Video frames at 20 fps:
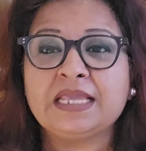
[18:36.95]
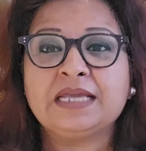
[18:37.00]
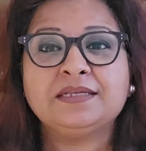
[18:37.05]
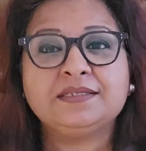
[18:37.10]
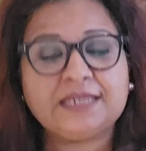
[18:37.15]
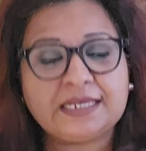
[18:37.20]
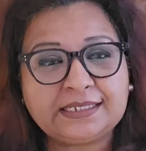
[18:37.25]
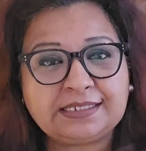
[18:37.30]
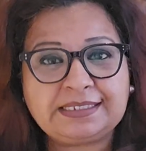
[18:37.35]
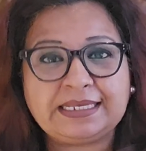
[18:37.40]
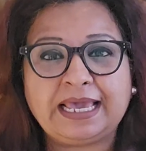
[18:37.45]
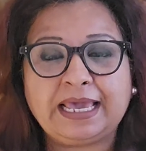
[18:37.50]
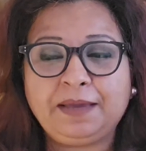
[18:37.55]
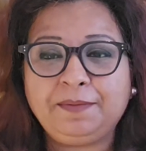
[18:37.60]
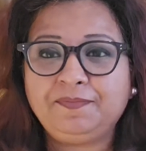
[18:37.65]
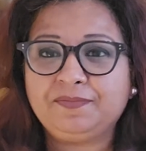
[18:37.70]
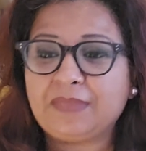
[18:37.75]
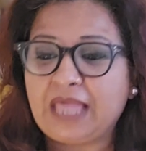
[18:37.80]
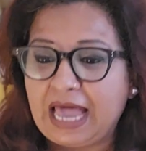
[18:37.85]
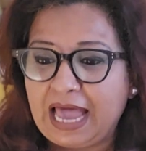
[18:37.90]
Just say,
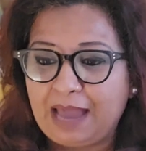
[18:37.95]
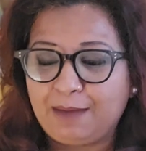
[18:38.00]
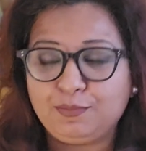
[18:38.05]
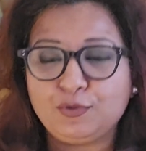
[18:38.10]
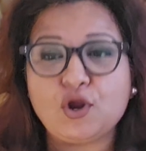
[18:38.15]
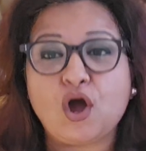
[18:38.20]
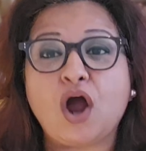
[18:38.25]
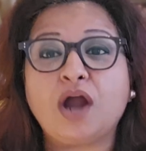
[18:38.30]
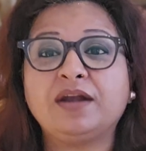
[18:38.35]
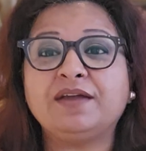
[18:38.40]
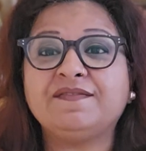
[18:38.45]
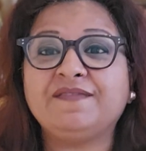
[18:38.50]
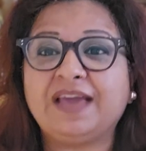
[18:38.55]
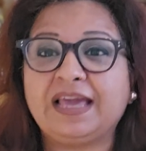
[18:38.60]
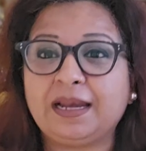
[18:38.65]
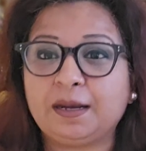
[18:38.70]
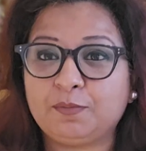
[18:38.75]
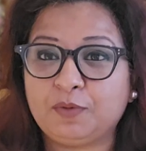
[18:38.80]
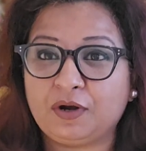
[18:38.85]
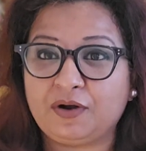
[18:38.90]
I'm not
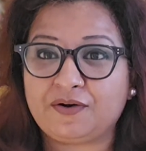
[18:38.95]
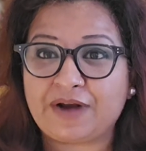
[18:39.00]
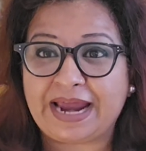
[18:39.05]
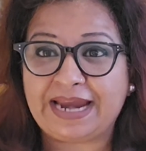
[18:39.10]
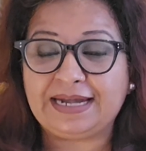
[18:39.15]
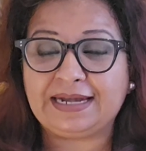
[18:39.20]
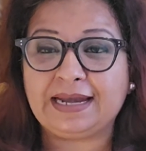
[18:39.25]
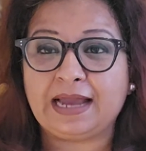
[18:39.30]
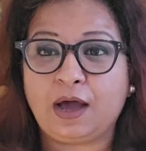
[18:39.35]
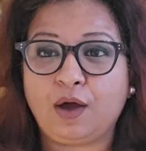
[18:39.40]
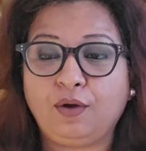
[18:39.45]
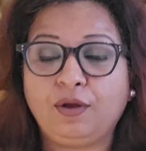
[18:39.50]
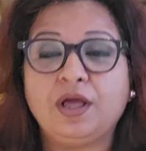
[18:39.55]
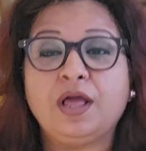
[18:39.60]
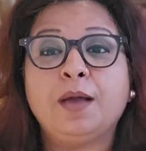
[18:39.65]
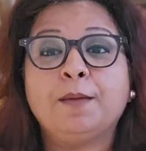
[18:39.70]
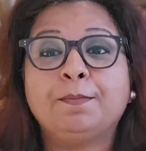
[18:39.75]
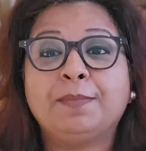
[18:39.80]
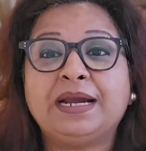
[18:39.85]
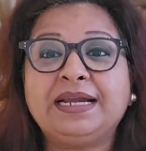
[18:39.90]
available right now,
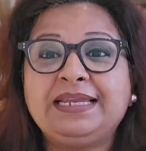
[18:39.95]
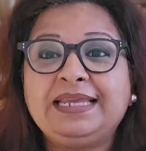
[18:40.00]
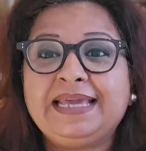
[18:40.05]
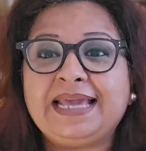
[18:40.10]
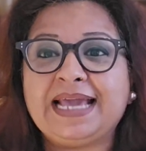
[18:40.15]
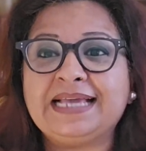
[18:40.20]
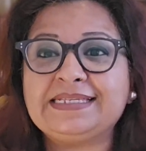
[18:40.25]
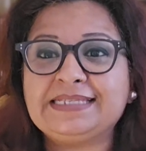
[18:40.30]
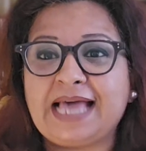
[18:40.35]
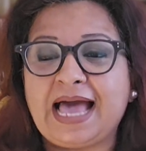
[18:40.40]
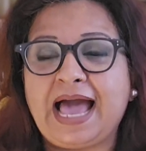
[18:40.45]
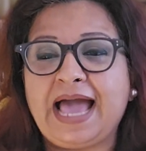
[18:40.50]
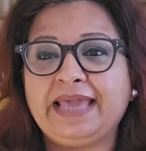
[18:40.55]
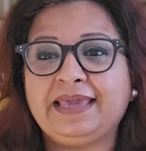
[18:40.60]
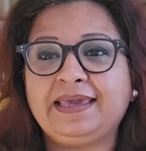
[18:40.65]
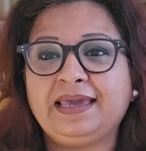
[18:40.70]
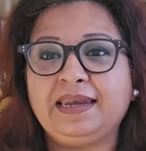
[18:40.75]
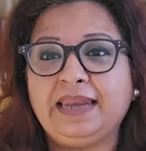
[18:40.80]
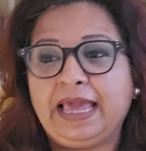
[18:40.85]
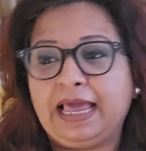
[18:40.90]
but yes, I
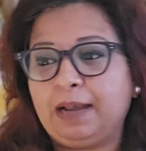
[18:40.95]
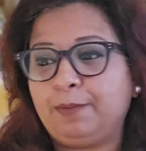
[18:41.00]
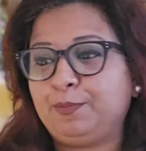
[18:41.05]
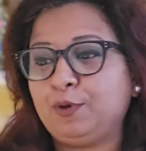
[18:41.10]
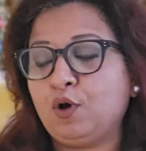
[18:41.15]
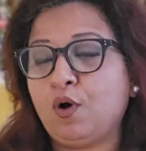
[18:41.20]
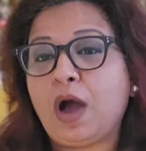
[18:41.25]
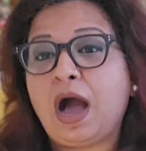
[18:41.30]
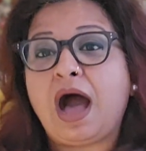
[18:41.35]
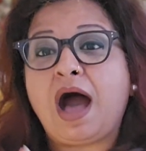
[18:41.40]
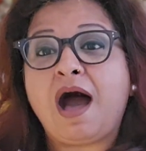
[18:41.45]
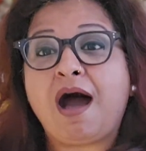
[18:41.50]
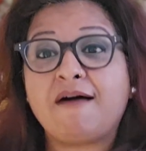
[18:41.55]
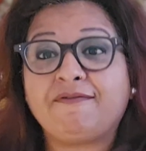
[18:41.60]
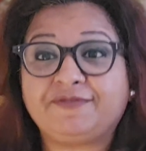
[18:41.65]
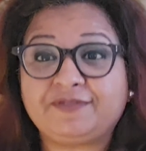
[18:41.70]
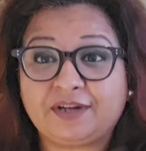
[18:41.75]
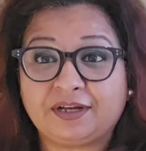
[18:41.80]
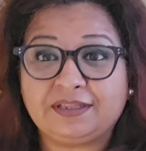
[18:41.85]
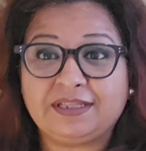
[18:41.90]
can help you
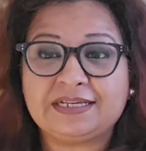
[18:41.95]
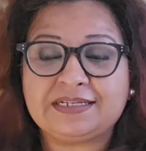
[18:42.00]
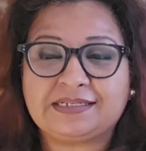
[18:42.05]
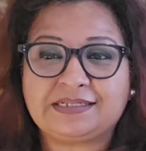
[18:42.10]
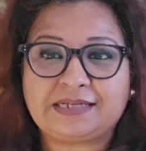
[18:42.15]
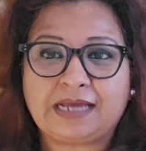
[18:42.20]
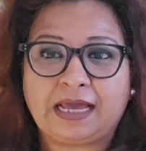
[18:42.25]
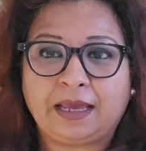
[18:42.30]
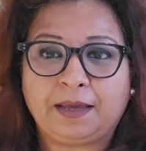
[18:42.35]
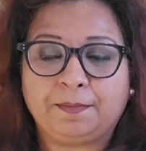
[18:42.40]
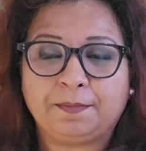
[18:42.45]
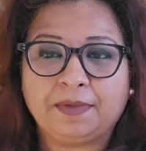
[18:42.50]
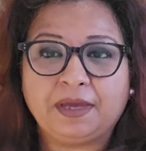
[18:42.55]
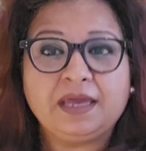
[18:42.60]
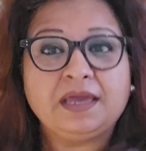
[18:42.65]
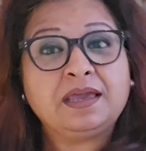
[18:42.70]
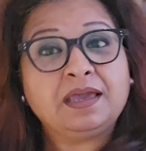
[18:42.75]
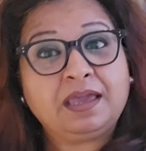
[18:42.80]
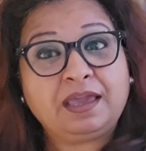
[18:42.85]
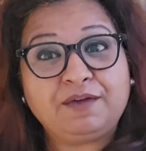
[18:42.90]
after this time.
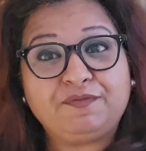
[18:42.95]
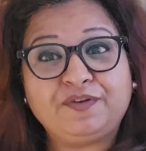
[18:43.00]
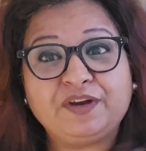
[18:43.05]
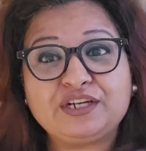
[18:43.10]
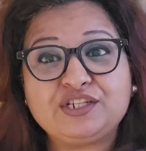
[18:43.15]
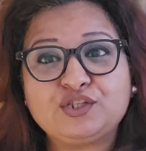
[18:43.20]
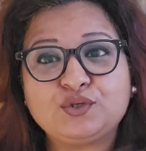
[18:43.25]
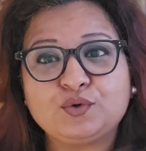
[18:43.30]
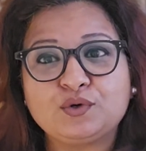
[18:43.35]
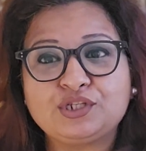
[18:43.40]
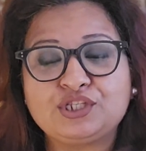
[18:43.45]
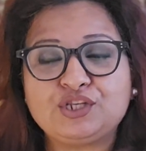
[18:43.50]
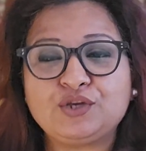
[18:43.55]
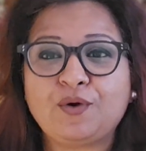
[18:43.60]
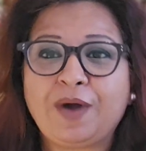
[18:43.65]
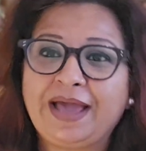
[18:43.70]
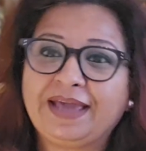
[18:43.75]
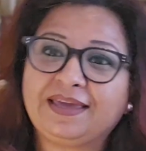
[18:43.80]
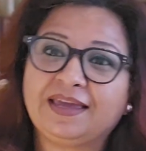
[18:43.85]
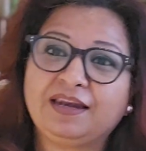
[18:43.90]
If it suits you,
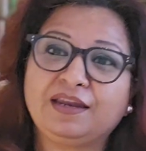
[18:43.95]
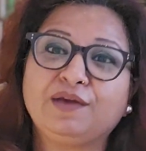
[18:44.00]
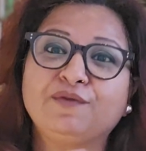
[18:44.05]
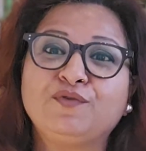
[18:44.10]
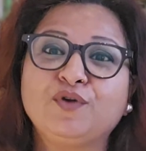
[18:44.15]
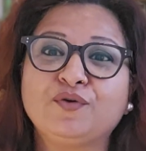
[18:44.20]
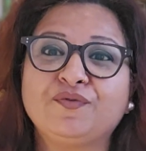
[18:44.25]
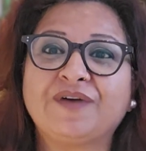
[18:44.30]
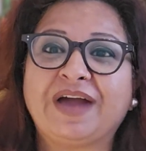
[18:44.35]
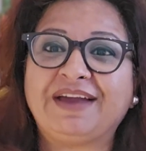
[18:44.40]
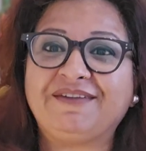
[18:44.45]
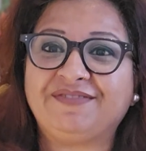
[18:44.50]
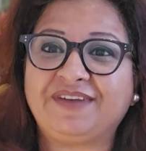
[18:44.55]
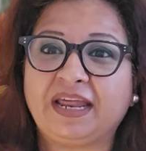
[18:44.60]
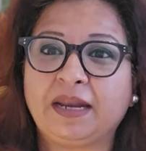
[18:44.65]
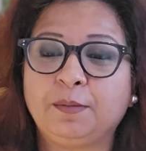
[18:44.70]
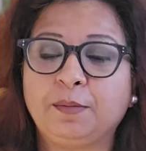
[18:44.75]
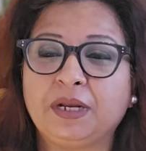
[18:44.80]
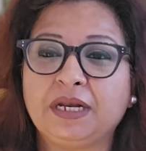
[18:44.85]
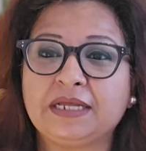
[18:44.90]
I can give you
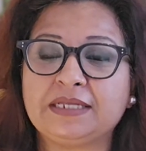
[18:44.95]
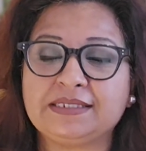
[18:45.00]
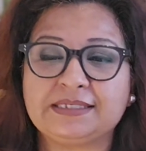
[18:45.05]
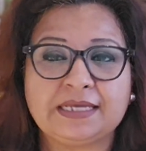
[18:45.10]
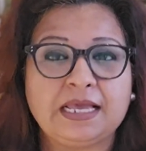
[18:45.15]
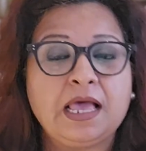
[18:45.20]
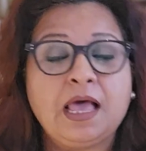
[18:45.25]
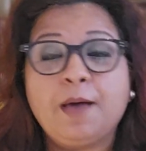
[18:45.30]
5-10 minutes.